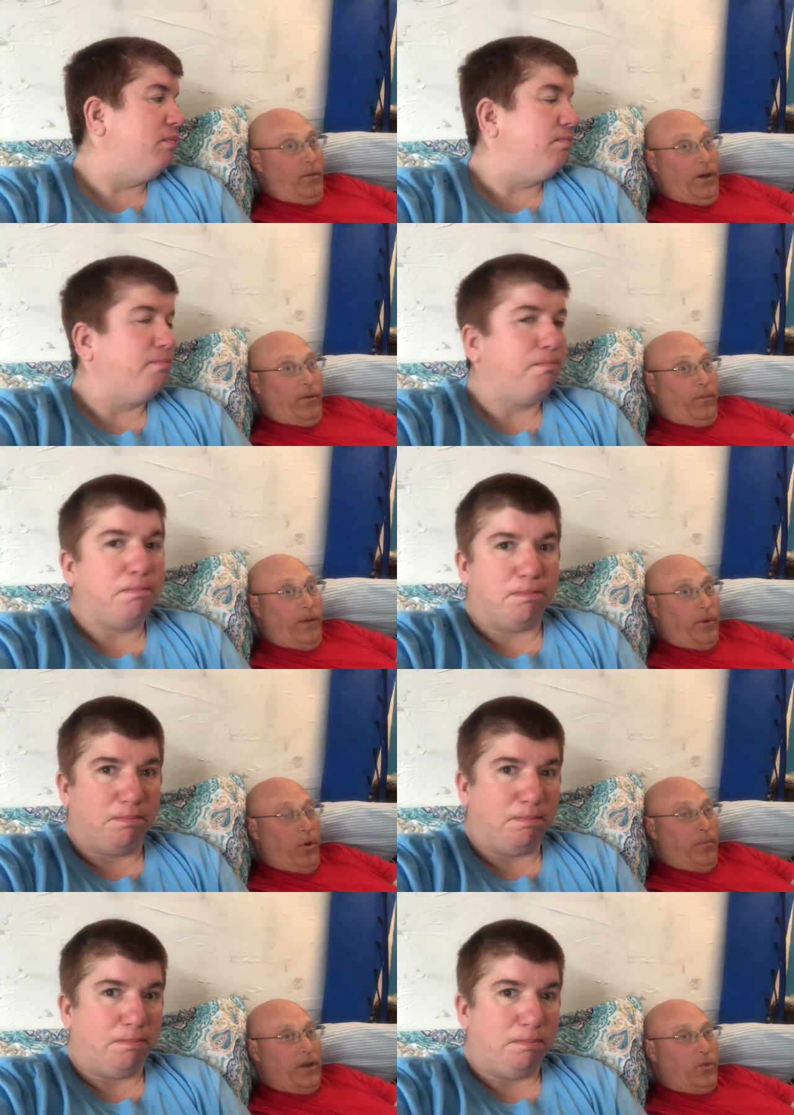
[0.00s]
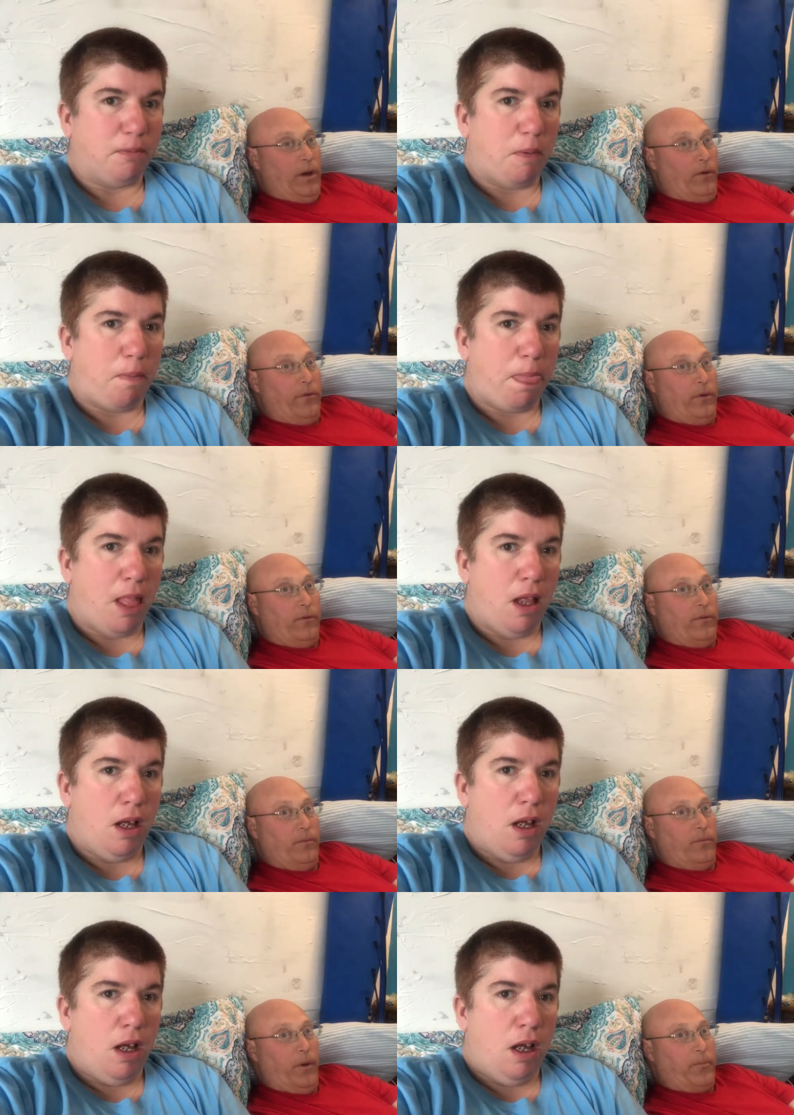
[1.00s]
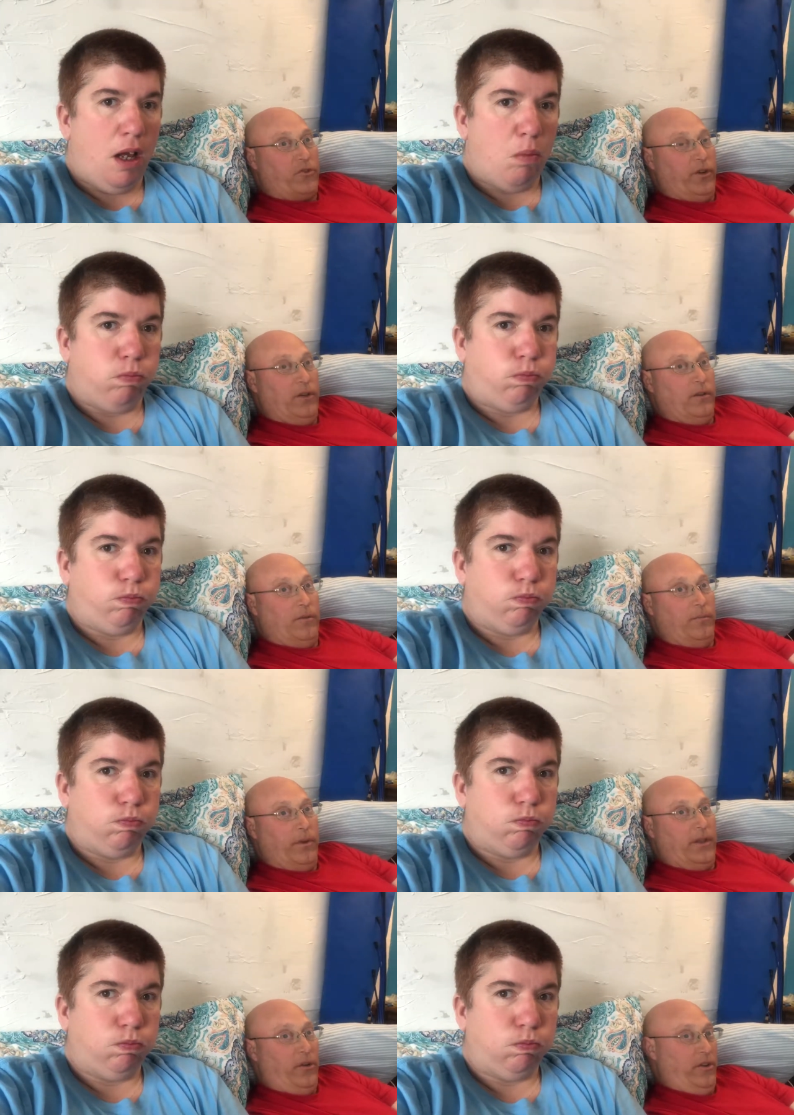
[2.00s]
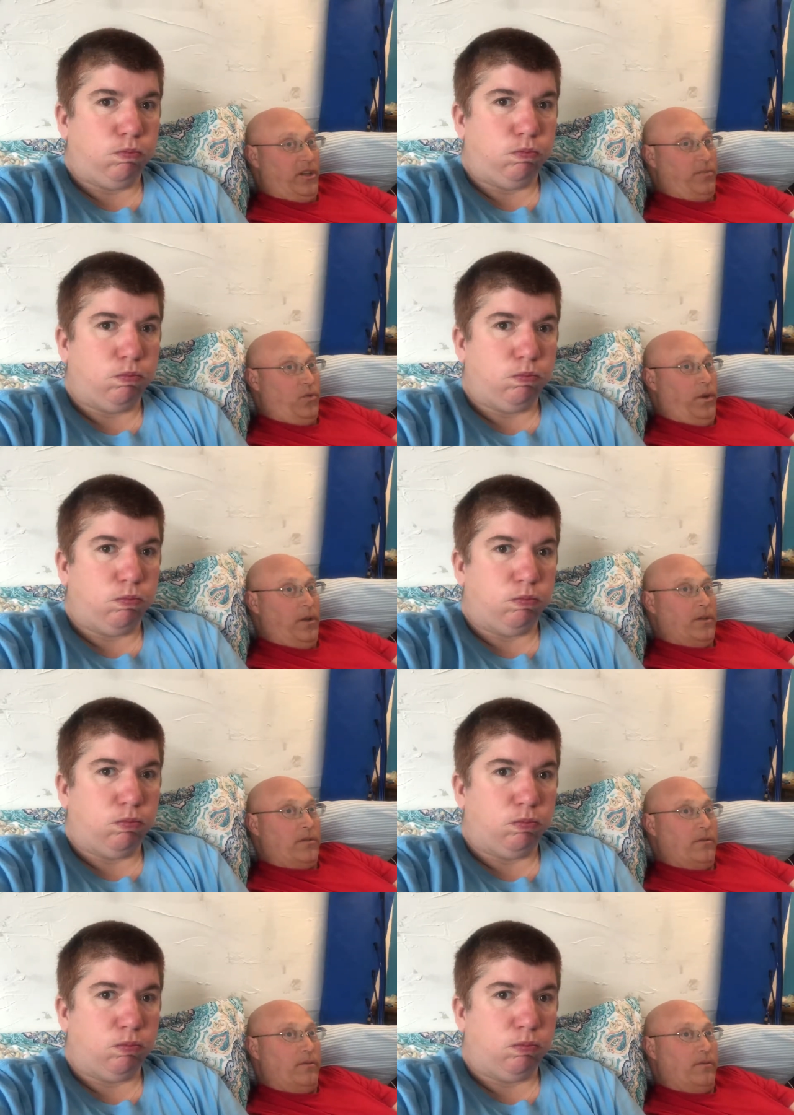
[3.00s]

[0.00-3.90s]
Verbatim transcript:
Speaker 1: well, we have an appointment at 12 up the street, but that only takes about 20 minutes.